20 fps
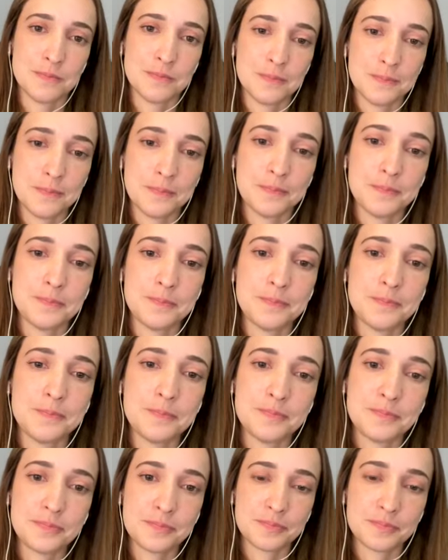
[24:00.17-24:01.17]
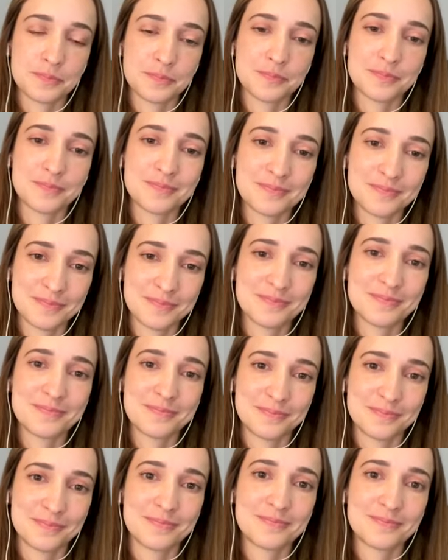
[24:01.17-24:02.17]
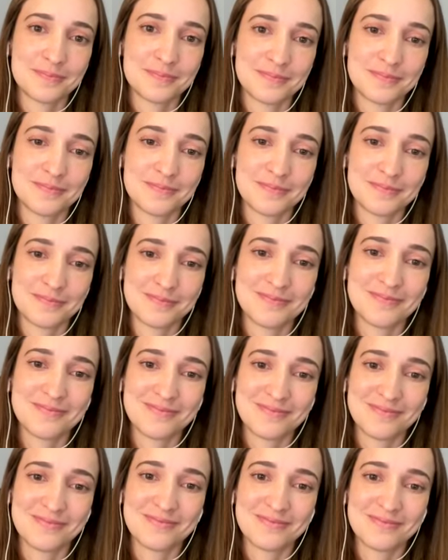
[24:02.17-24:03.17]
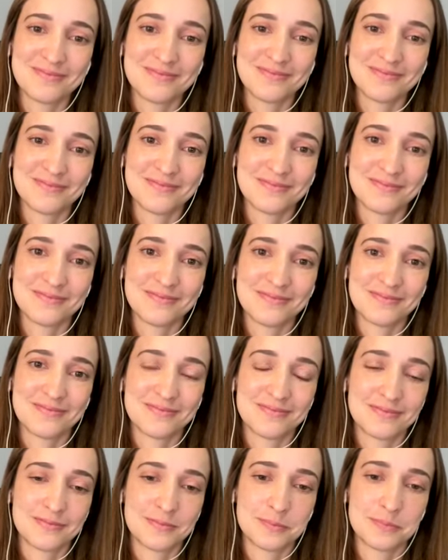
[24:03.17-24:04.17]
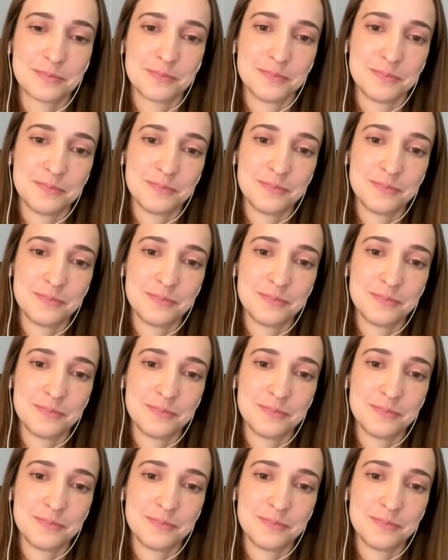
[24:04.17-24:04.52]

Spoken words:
No words are spoken by the person on screen.